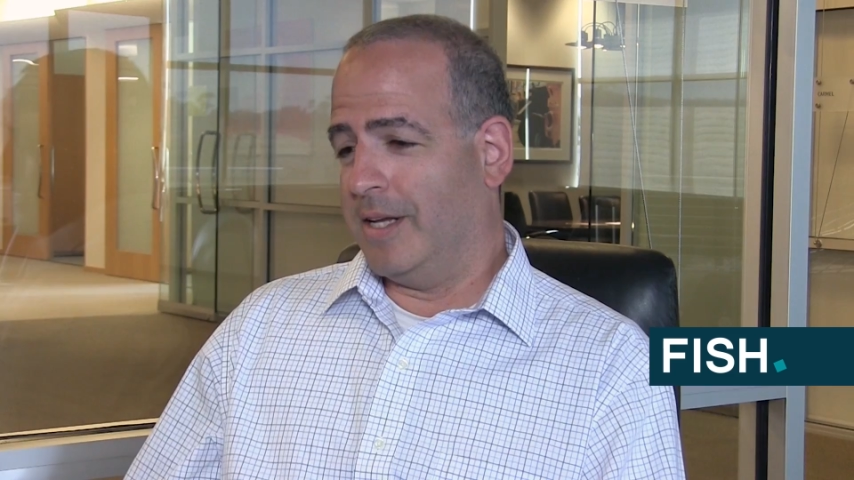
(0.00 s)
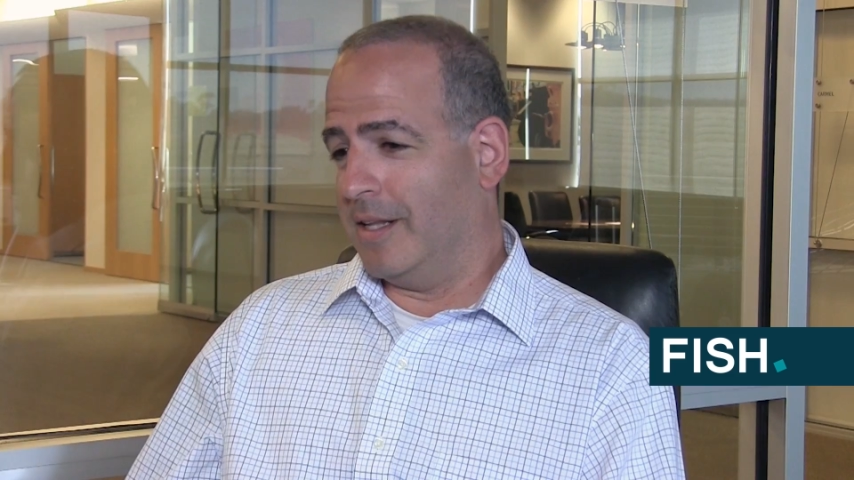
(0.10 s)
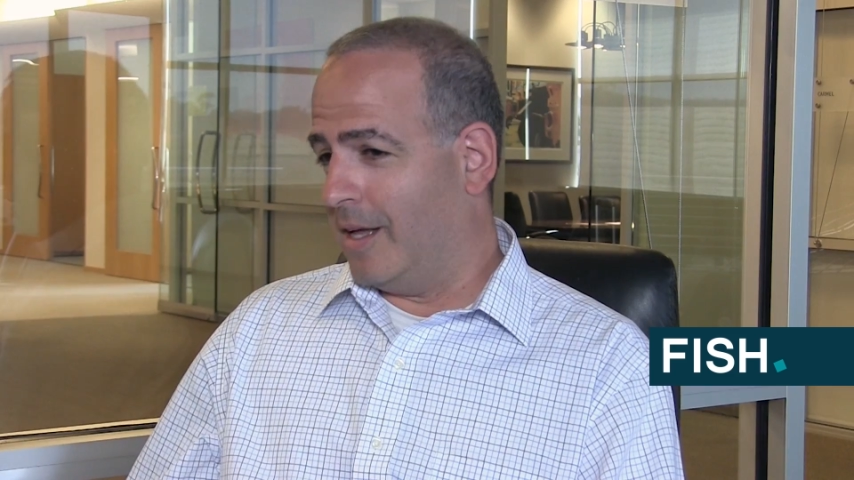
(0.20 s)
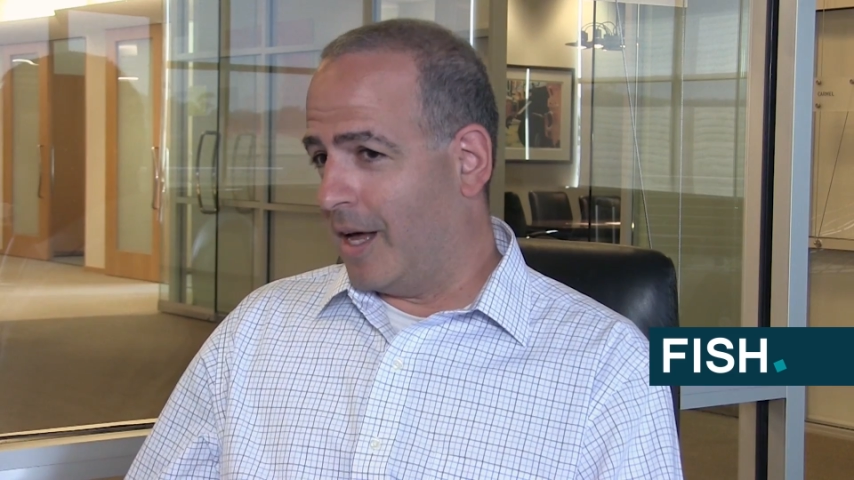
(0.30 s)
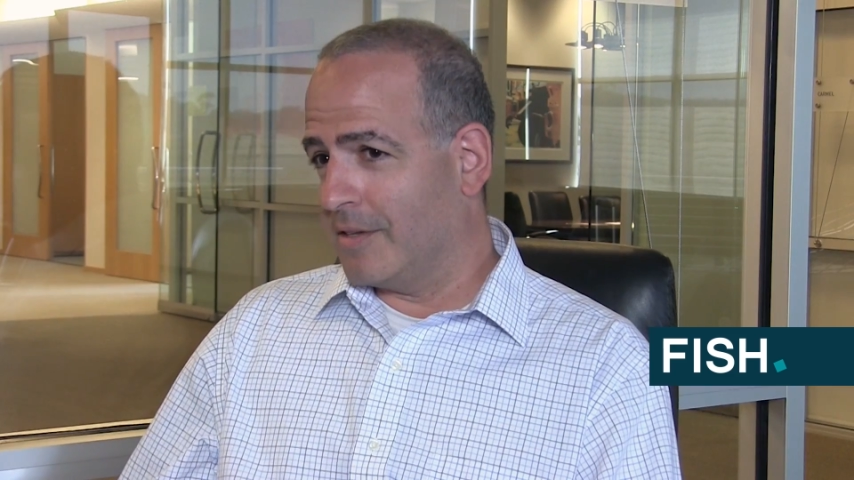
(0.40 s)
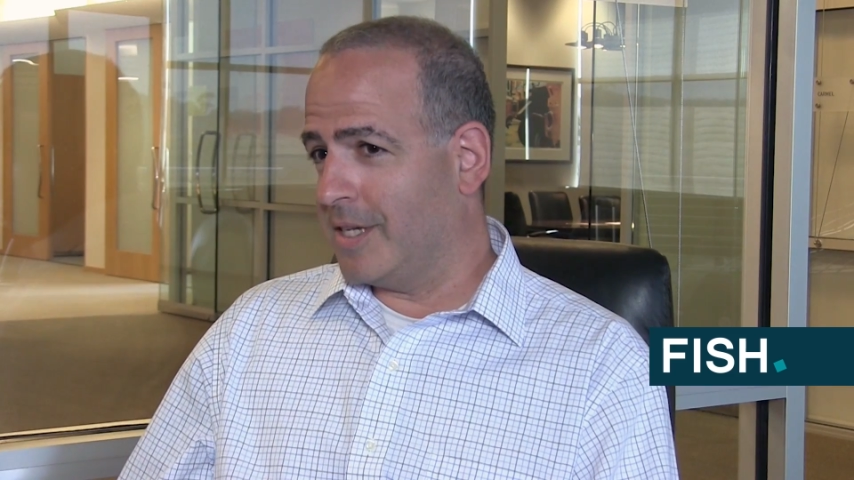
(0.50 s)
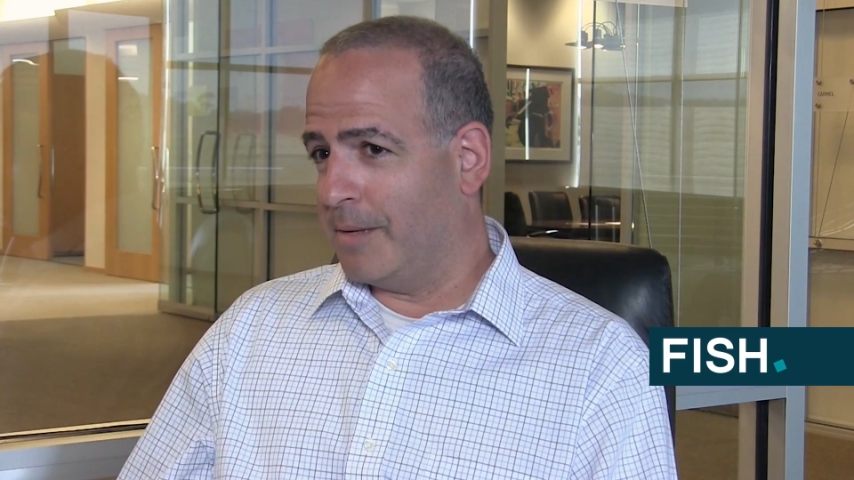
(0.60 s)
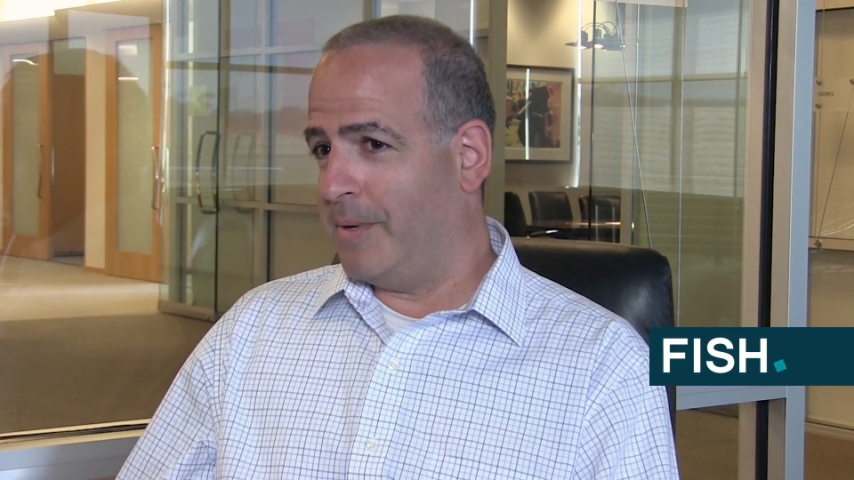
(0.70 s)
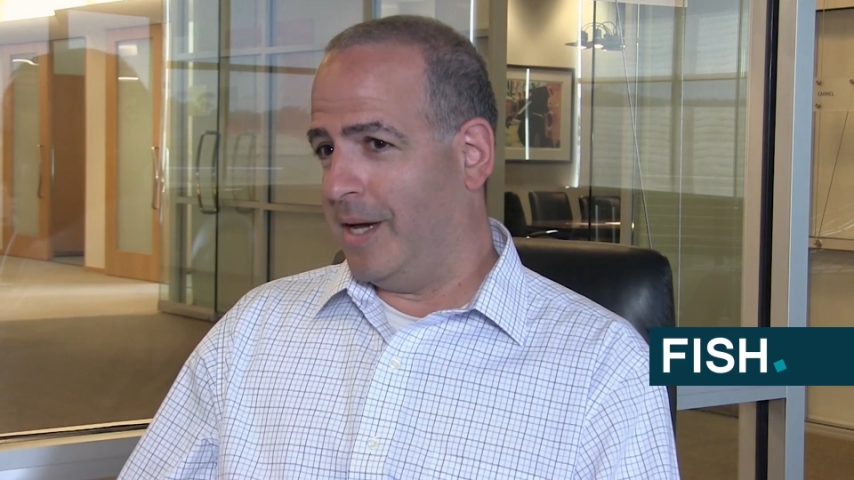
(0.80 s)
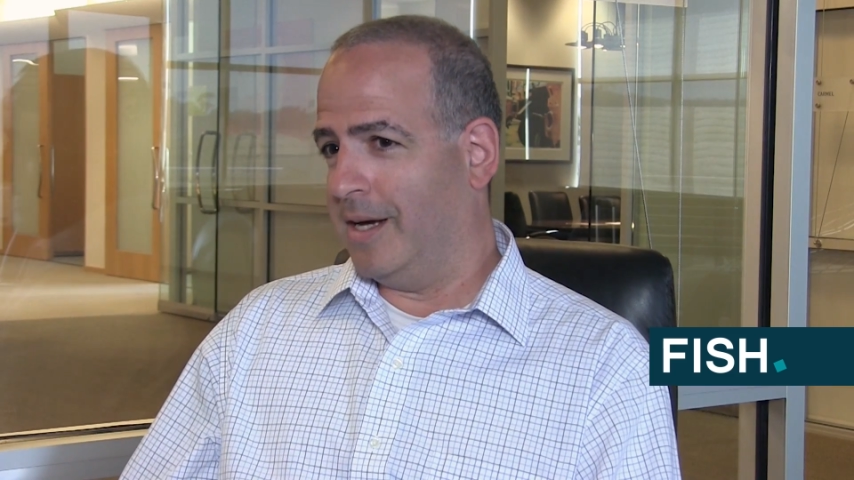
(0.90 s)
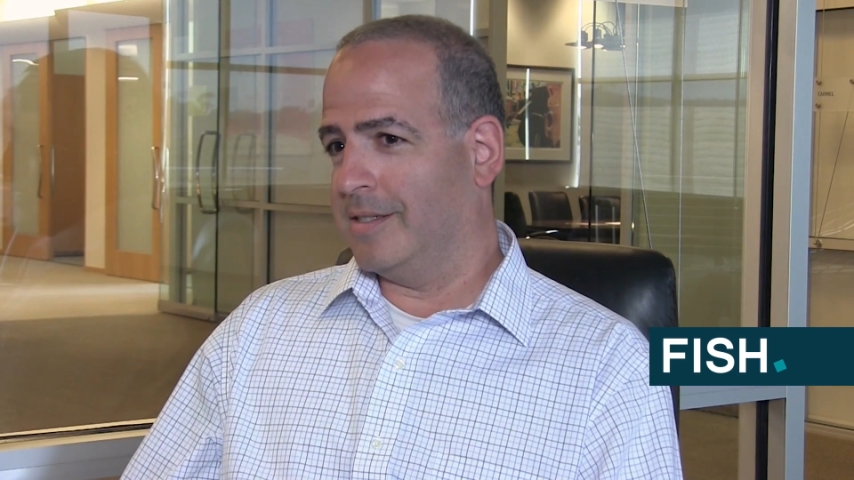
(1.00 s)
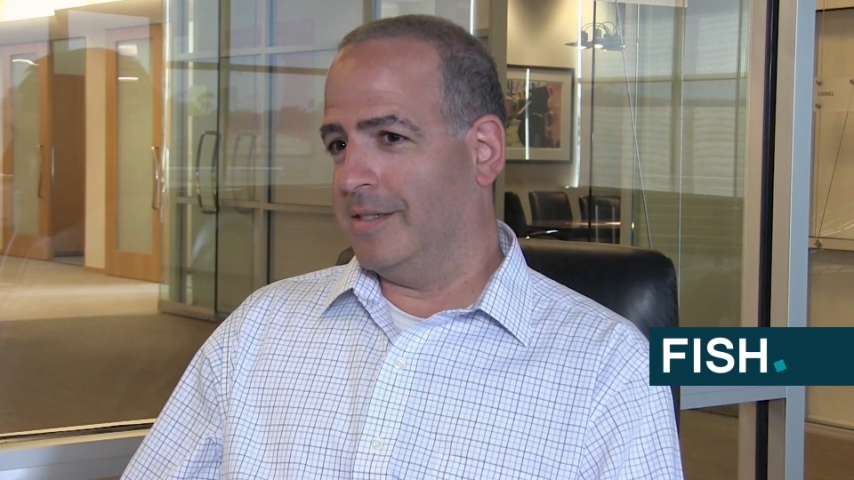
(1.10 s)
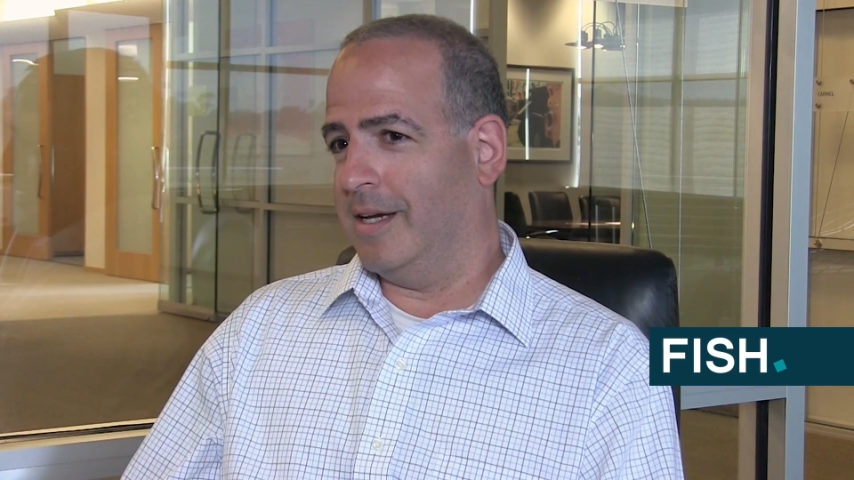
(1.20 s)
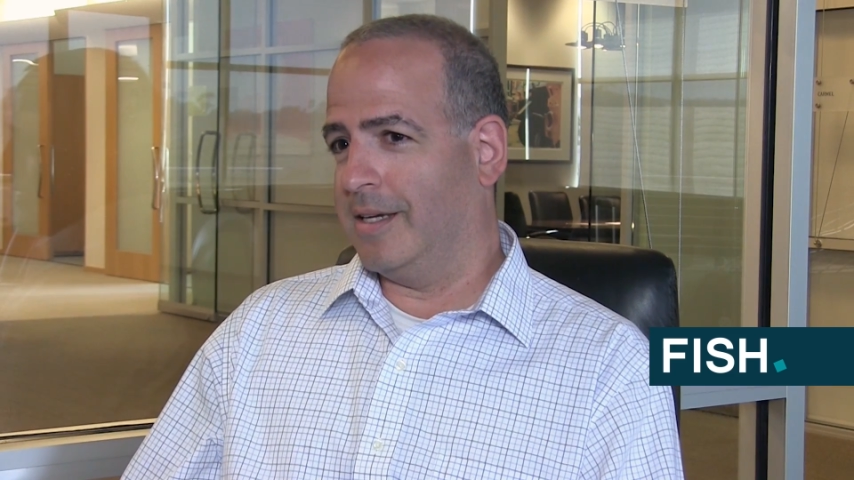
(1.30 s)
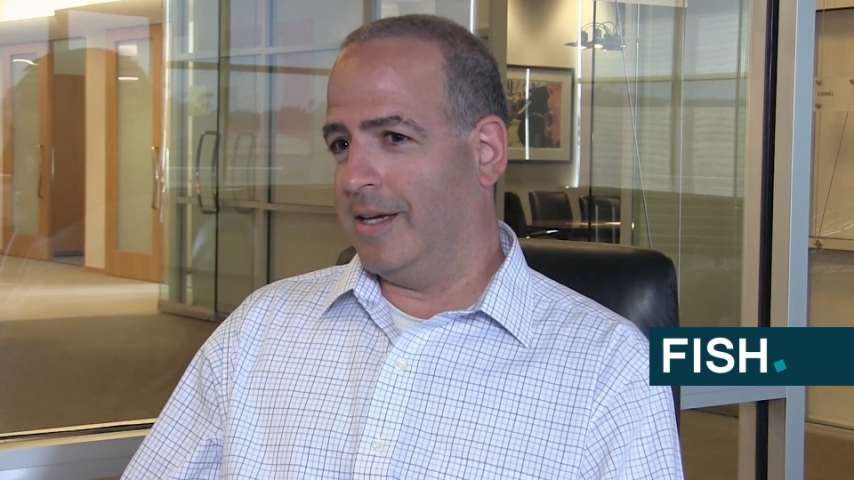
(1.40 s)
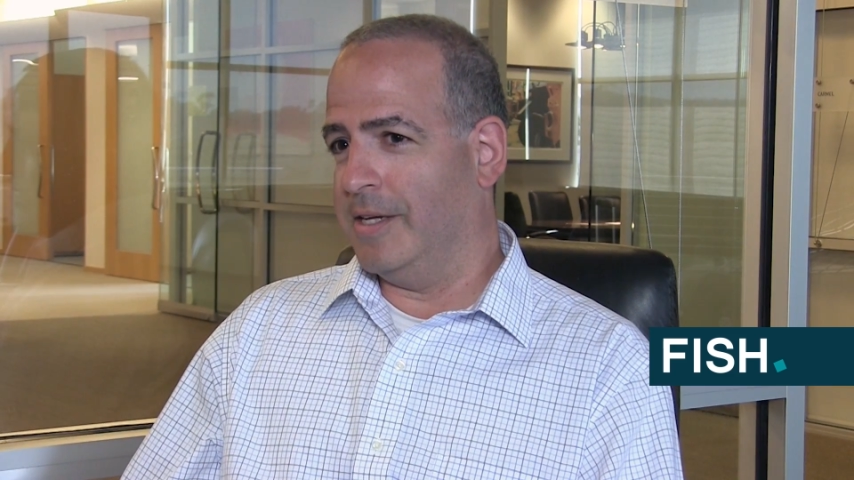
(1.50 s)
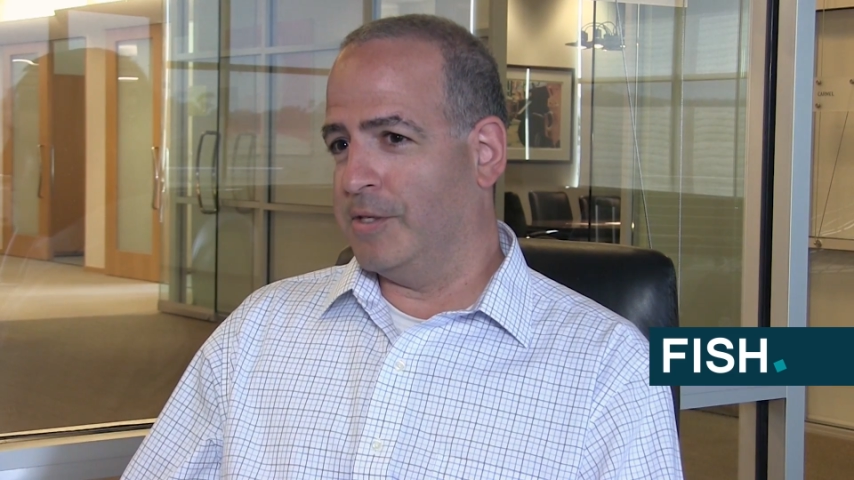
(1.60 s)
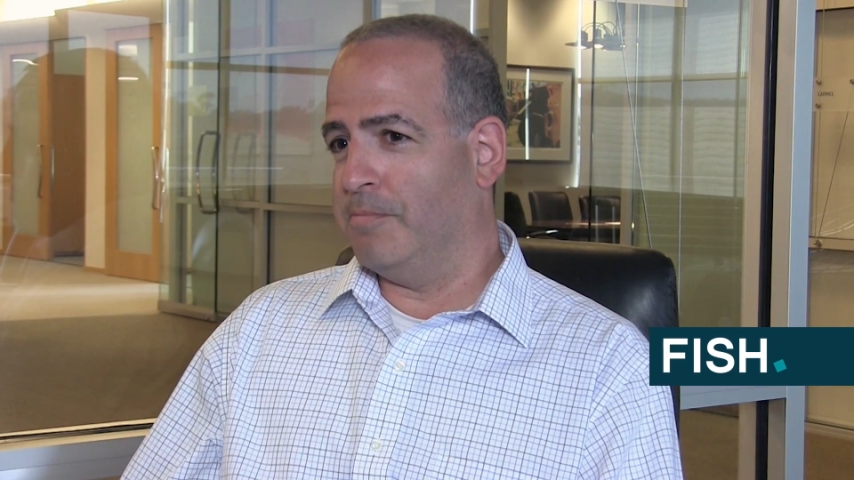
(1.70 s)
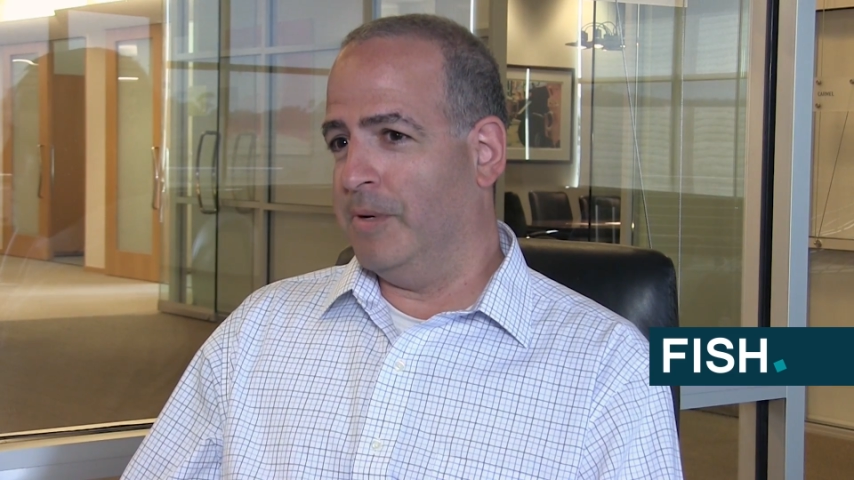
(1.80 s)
We had a lot of setbacks in that case,